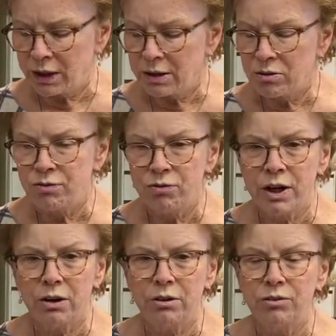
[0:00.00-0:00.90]
It's
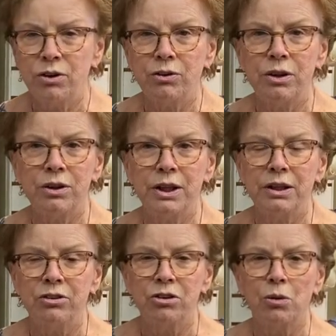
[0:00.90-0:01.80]
very, very
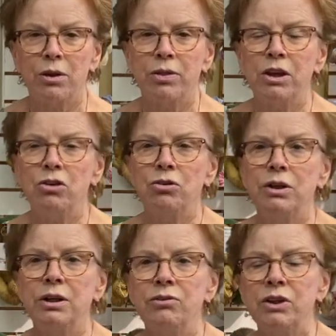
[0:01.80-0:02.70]
thin. So I think you could
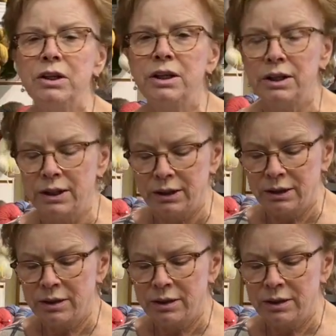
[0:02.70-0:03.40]
even knit it